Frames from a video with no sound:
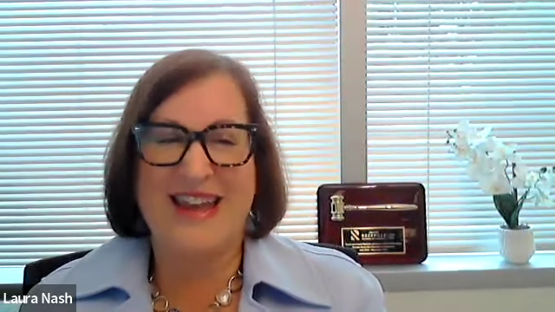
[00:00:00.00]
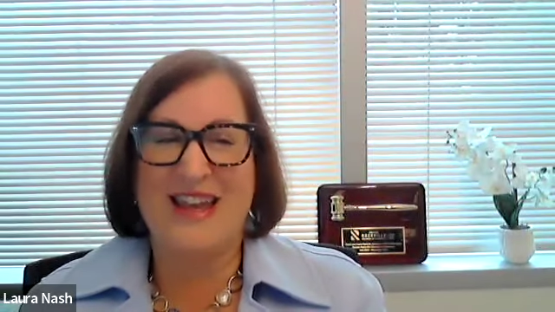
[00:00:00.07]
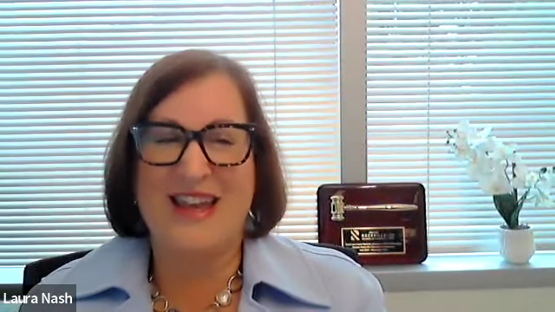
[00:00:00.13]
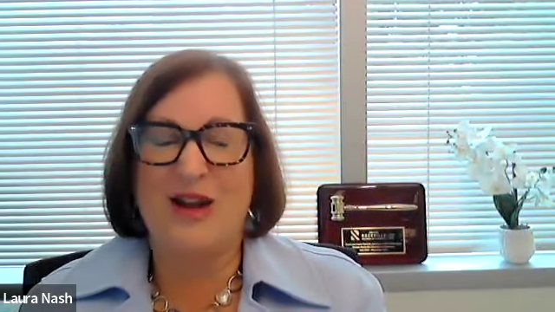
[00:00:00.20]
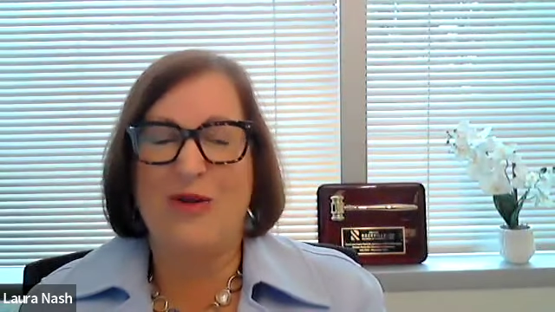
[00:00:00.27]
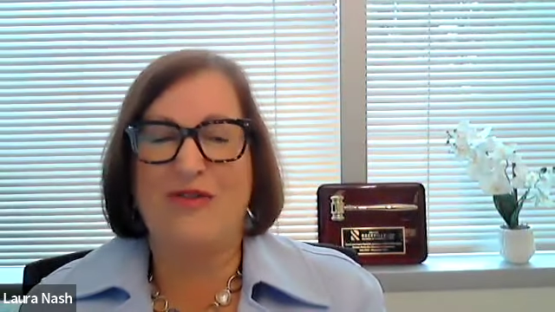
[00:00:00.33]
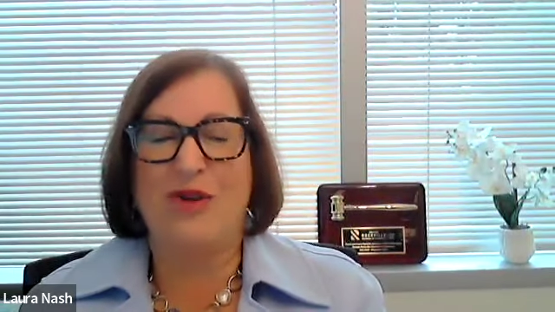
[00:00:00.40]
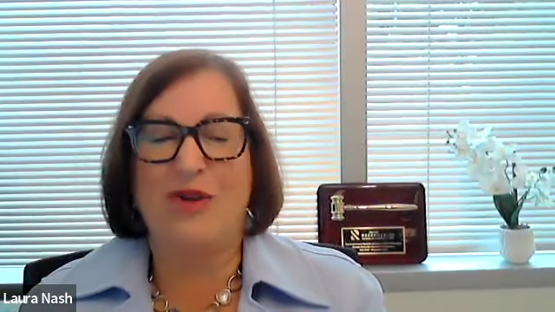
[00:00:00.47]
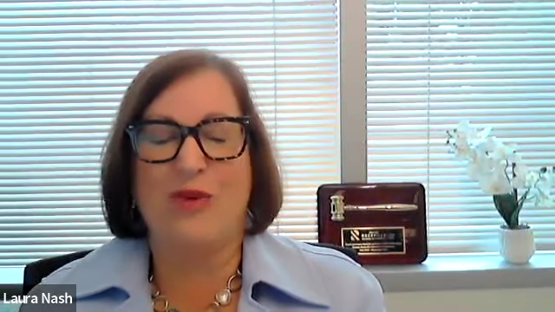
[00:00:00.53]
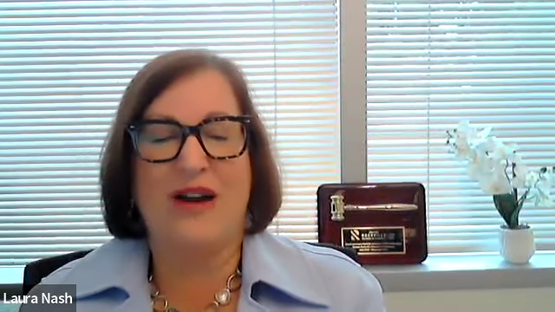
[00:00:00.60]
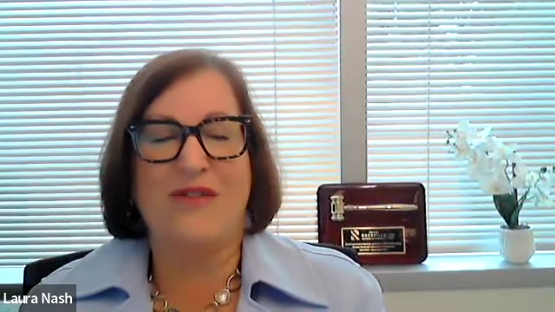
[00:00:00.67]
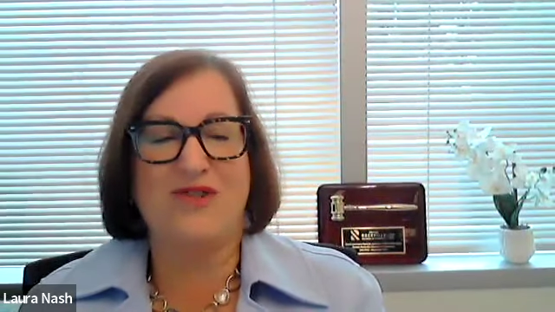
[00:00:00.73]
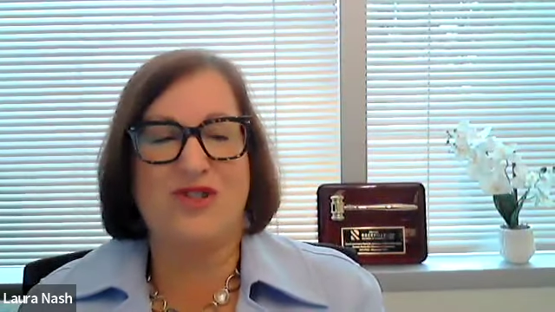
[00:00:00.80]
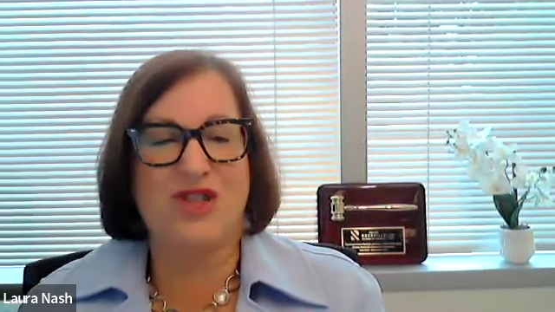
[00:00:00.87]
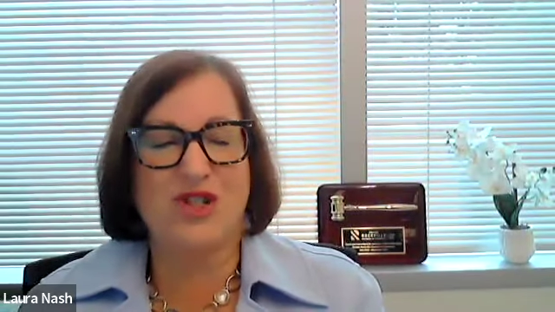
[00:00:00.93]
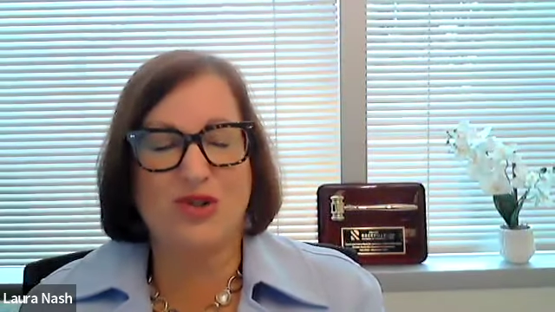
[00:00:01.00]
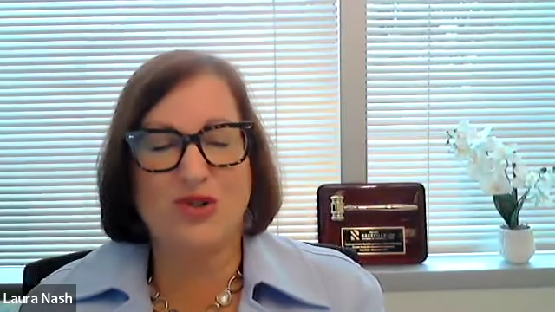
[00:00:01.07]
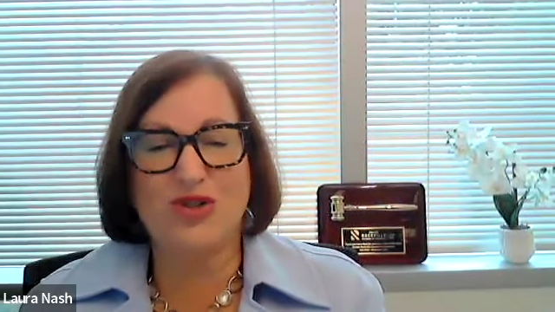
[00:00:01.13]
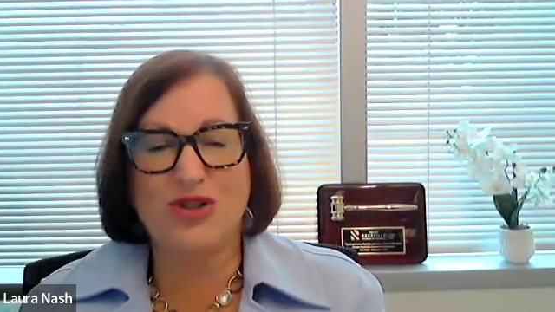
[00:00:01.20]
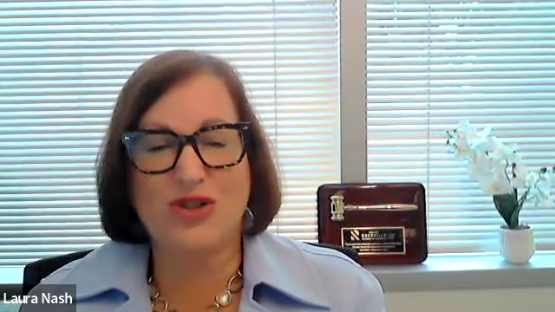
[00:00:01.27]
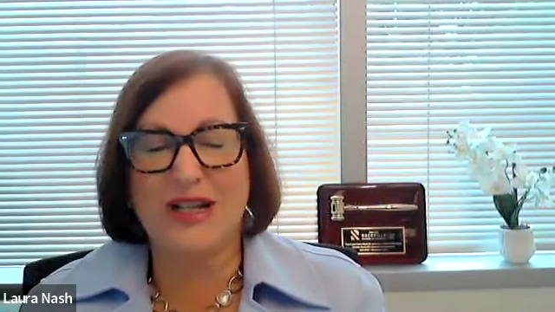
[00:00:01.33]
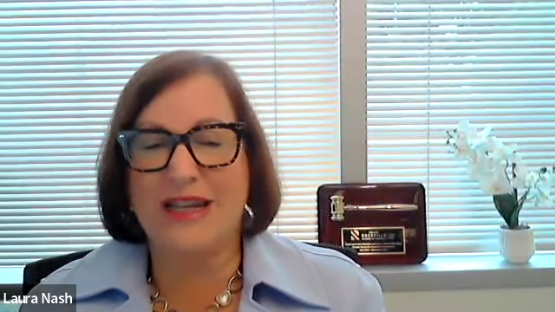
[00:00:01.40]
You know, if you have
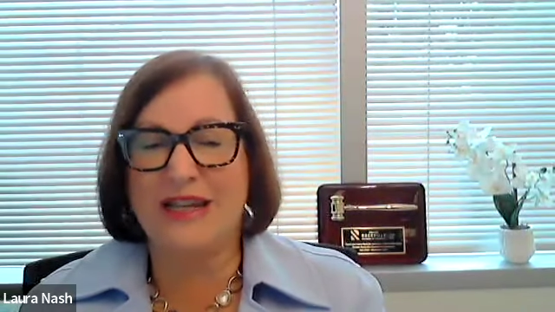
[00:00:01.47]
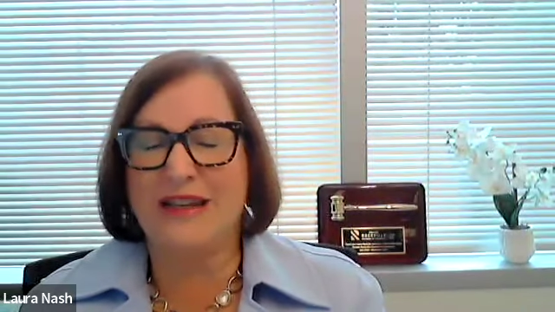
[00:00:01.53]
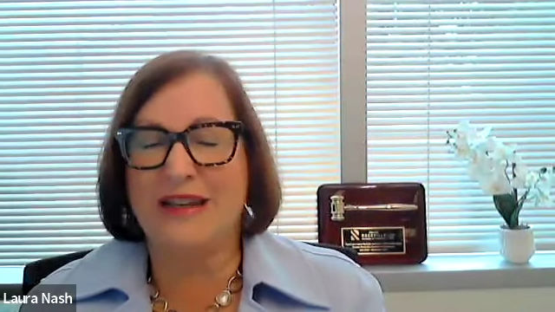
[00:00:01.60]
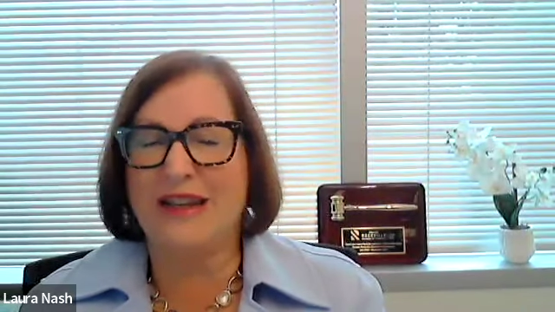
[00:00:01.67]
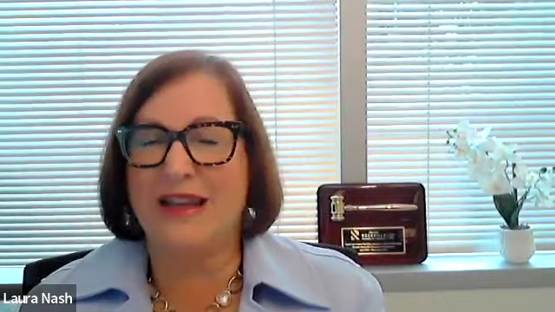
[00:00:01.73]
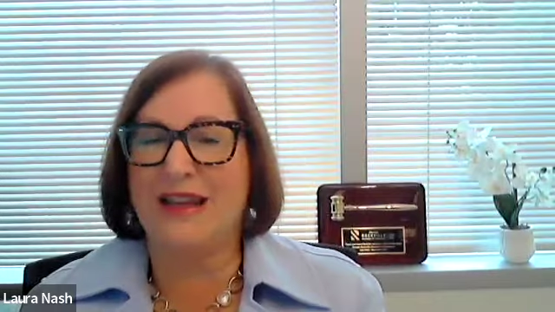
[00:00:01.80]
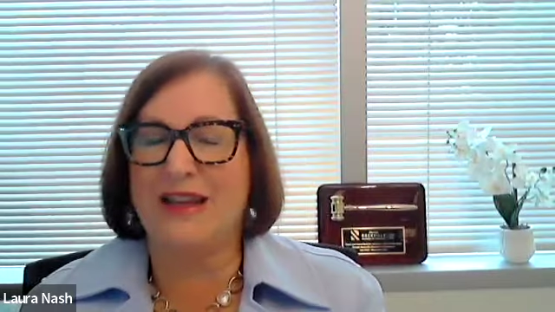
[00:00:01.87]
children,